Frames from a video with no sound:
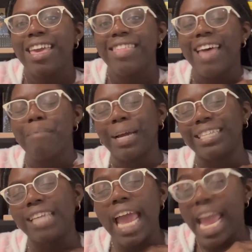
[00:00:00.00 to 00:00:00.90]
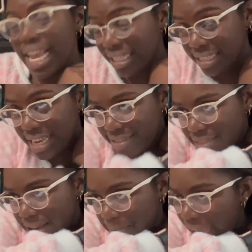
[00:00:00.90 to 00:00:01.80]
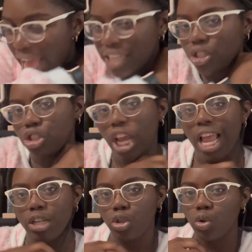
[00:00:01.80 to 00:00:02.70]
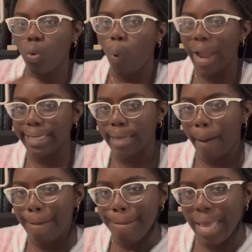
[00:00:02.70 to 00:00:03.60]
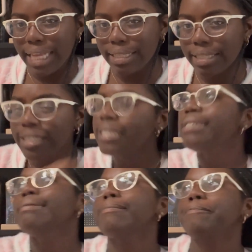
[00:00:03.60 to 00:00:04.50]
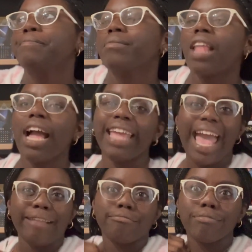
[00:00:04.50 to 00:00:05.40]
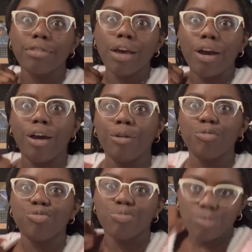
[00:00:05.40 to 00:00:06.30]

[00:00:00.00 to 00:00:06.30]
that my taste in them has changed quite a bit. Again, the